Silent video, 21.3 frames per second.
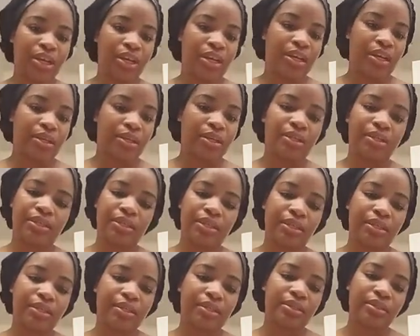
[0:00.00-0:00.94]
This
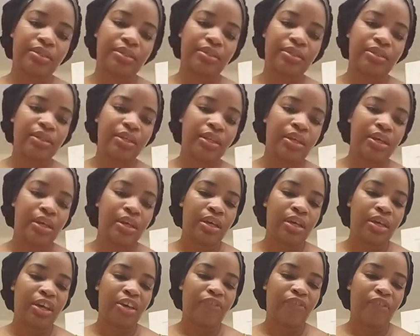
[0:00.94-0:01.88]
is
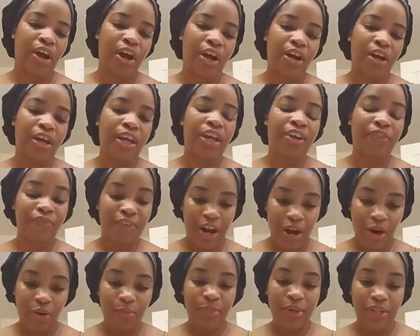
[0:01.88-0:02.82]

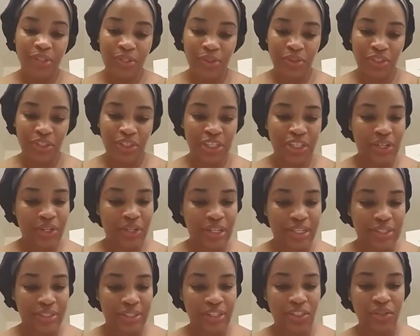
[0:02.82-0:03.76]
Environmental Shield
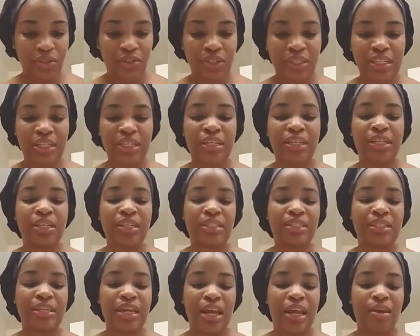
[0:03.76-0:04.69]
Essential C
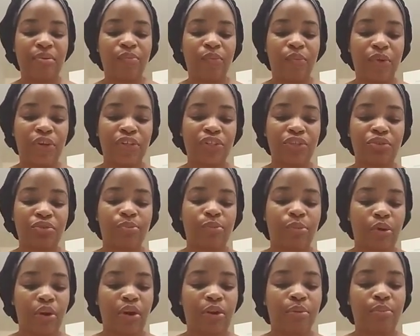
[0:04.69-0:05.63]
Day Moisture
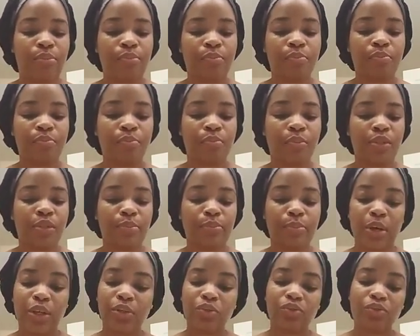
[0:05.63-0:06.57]
Broad
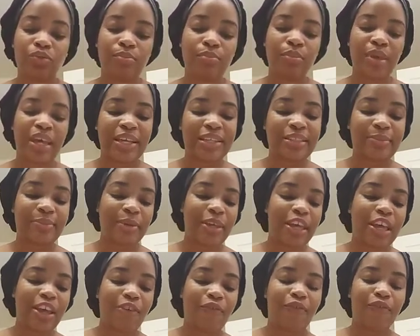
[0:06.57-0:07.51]
Spectrum
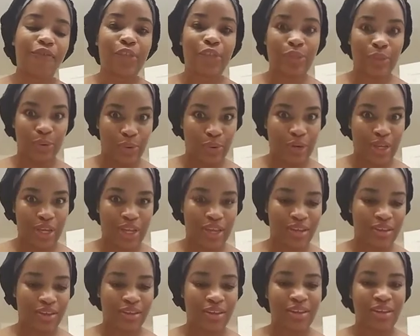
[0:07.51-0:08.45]
SPF 30
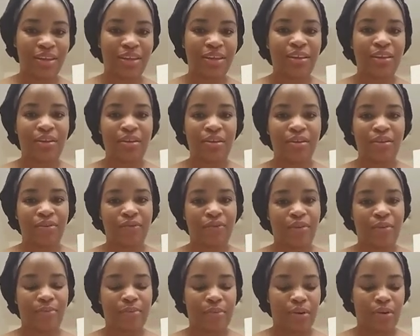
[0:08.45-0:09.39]
from
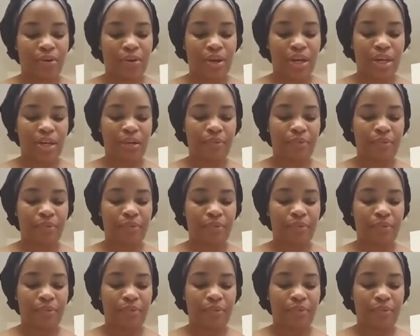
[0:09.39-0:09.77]
Murad.